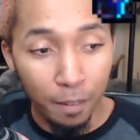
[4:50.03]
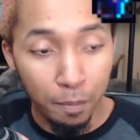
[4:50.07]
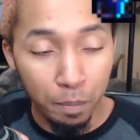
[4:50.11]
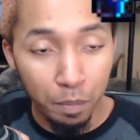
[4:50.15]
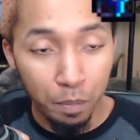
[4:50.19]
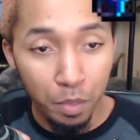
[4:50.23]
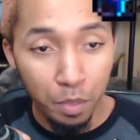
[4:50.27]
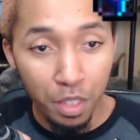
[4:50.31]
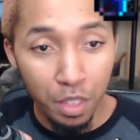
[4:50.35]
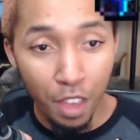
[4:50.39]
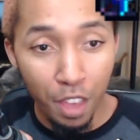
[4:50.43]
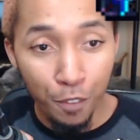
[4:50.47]

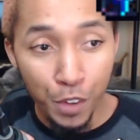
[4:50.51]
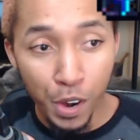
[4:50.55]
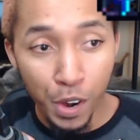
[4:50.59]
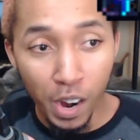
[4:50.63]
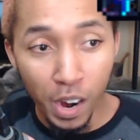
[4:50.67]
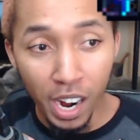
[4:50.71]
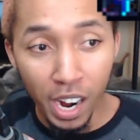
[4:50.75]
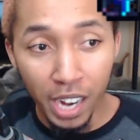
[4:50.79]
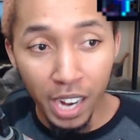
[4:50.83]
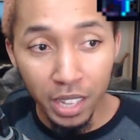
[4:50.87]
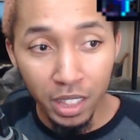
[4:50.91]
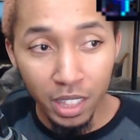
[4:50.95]
If you're
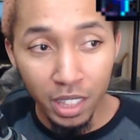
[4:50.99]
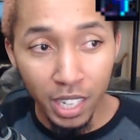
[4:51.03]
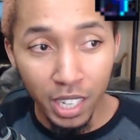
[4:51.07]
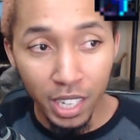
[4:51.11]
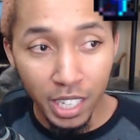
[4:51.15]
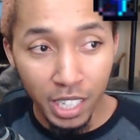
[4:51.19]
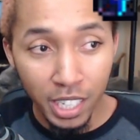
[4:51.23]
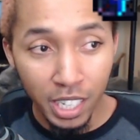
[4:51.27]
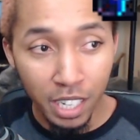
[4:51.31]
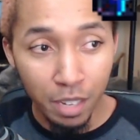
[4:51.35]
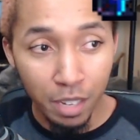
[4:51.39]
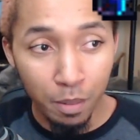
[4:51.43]

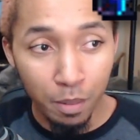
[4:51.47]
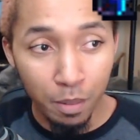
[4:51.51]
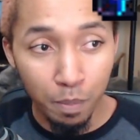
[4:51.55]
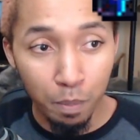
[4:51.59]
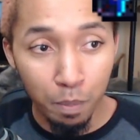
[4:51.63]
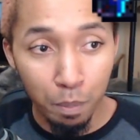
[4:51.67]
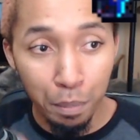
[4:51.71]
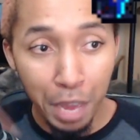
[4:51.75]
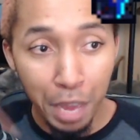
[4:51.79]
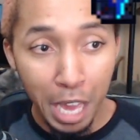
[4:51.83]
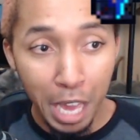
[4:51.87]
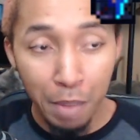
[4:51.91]
unlucky,
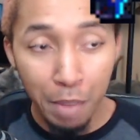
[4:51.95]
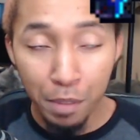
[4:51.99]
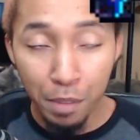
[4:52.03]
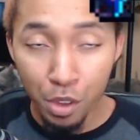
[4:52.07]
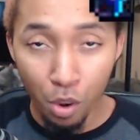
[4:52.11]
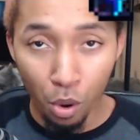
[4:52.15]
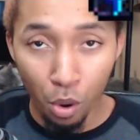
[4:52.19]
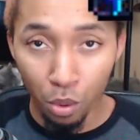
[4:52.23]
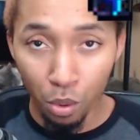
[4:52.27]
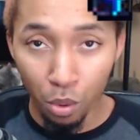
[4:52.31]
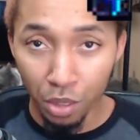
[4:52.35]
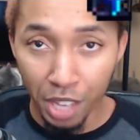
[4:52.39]
maybe you
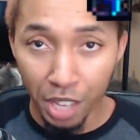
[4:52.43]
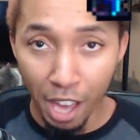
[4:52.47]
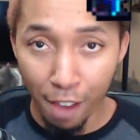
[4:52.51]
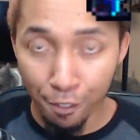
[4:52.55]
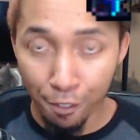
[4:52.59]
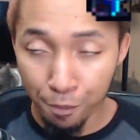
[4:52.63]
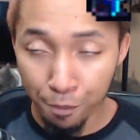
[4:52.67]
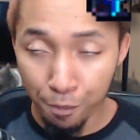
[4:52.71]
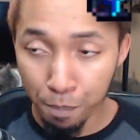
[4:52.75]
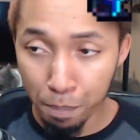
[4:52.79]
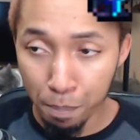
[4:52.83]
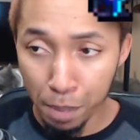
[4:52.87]
only have
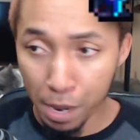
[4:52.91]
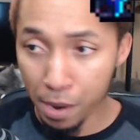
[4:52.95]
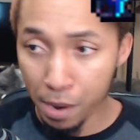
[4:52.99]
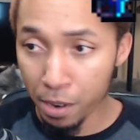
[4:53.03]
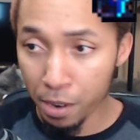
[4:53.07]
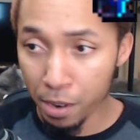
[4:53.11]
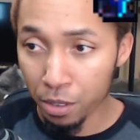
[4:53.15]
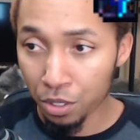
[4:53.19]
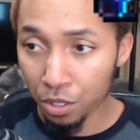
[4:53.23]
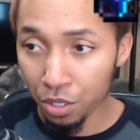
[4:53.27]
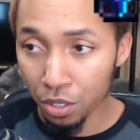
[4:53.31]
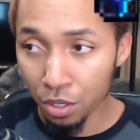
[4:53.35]

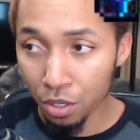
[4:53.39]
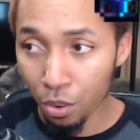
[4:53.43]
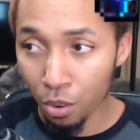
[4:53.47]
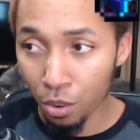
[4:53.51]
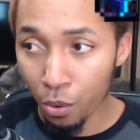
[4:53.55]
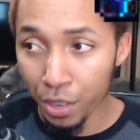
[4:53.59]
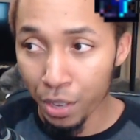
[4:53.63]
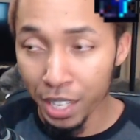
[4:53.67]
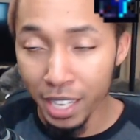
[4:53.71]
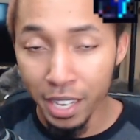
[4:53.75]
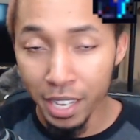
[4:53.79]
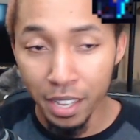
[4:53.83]
pierce
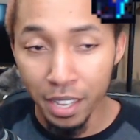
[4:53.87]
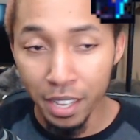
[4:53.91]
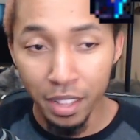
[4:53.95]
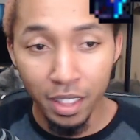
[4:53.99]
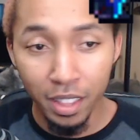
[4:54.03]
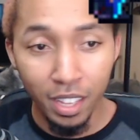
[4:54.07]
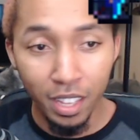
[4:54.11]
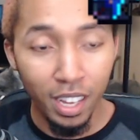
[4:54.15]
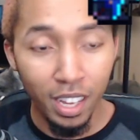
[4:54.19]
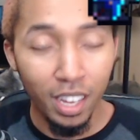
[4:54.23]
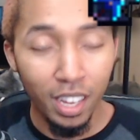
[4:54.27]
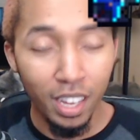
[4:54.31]
on hit.
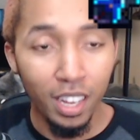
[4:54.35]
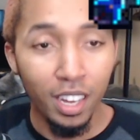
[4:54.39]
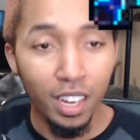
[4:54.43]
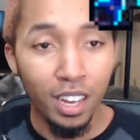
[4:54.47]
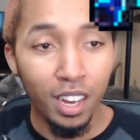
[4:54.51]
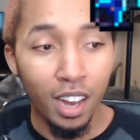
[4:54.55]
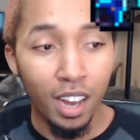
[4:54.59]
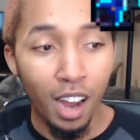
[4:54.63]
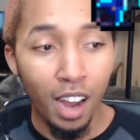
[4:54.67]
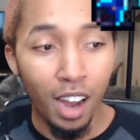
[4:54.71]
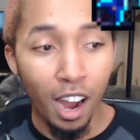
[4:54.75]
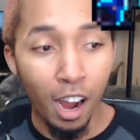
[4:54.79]

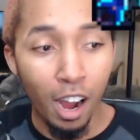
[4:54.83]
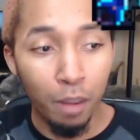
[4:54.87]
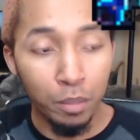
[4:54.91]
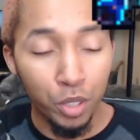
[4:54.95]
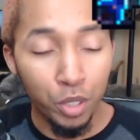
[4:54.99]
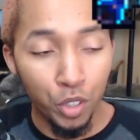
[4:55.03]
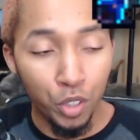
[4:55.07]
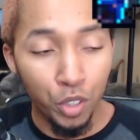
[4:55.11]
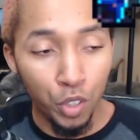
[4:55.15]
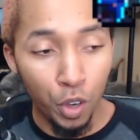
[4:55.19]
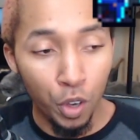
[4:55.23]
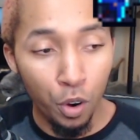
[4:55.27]

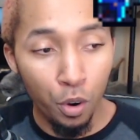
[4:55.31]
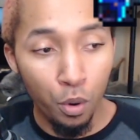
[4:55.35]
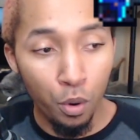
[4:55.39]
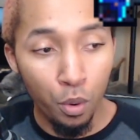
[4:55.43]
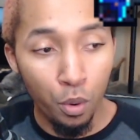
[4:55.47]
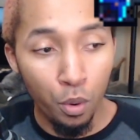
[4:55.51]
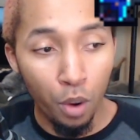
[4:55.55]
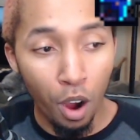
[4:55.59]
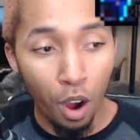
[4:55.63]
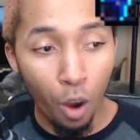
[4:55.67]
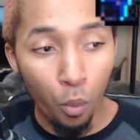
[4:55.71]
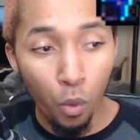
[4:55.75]

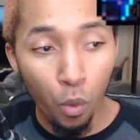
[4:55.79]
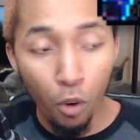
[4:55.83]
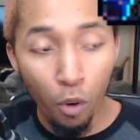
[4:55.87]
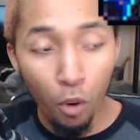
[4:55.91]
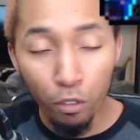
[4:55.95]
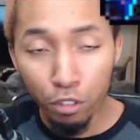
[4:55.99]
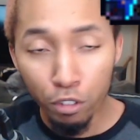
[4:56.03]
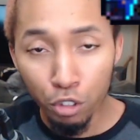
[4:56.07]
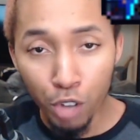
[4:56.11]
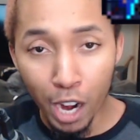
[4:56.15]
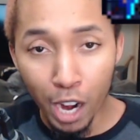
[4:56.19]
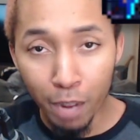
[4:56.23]
So a
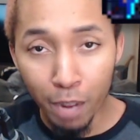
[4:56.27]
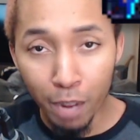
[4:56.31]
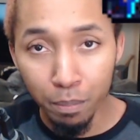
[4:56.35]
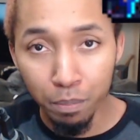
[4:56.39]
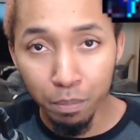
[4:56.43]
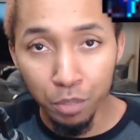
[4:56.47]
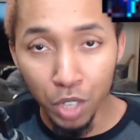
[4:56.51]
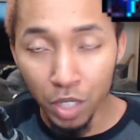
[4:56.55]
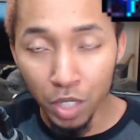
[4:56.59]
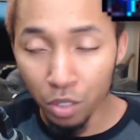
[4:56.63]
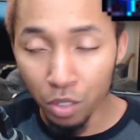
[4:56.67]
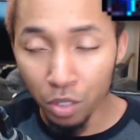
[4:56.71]
wolf trap
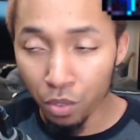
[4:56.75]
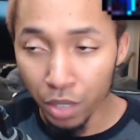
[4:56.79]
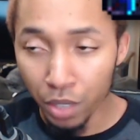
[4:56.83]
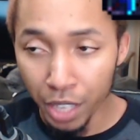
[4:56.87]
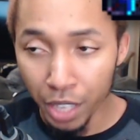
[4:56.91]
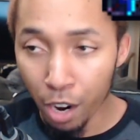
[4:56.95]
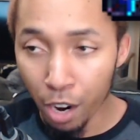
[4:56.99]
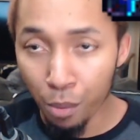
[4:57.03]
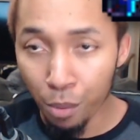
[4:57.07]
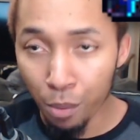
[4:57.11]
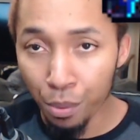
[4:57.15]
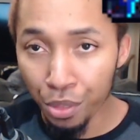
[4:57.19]
doesn't really
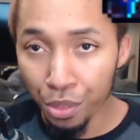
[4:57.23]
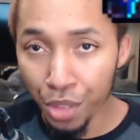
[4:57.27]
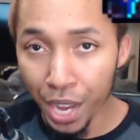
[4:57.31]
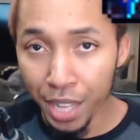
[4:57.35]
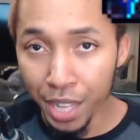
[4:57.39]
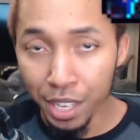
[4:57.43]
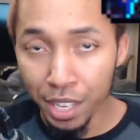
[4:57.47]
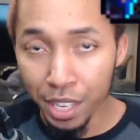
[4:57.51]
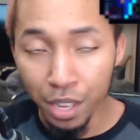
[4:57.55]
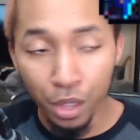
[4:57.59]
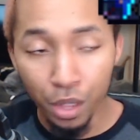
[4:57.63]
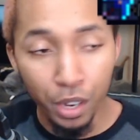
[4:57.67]
help with that
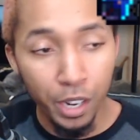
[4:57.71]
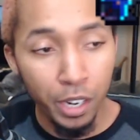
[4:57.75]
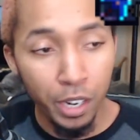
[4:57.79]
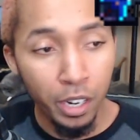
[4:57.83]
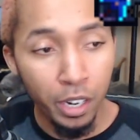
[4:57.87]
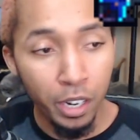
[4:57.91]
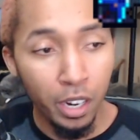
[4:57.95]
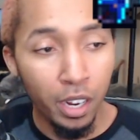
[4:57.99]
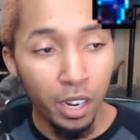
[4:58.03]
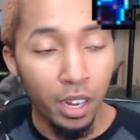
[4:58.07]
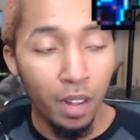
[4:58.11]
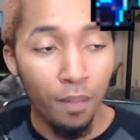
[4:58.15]
either.
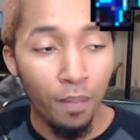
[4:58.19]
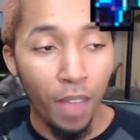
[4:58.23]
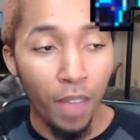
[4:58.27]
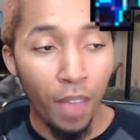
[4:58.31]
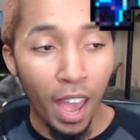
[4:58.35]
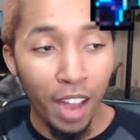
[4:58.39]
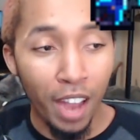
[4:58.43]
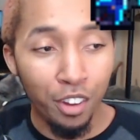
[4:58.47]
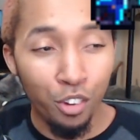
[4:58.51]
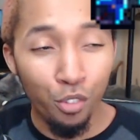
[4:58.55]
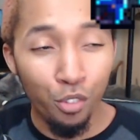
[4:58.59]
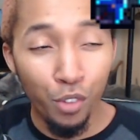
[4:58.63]

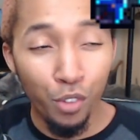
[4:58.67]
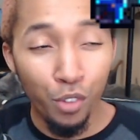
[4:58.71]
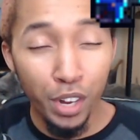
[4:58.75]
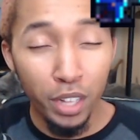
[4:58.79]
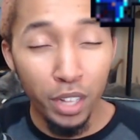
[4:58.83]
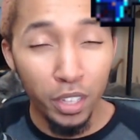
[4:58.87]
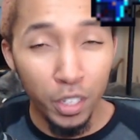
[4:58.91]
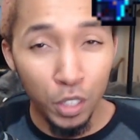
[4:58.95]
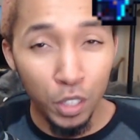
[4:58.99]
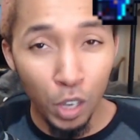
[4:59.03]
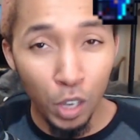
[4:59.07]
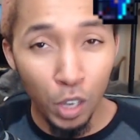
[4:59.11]
and you
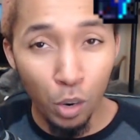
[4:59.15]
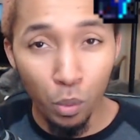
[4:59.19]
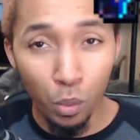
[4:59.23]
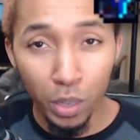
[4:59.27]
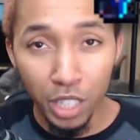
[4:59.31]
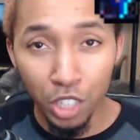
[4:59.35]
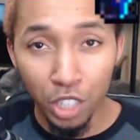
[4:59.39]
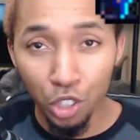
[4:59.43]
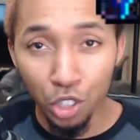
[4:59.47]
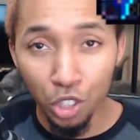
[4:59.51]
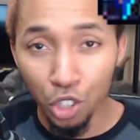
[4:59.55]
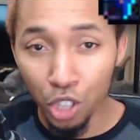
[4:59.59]
really don't want
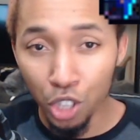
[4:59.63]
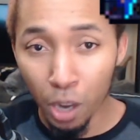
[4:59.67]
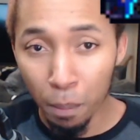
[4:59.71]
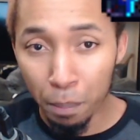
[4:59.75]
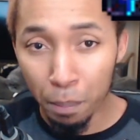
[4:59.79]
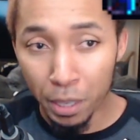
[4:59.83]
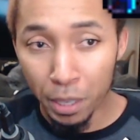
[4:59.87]
to jump and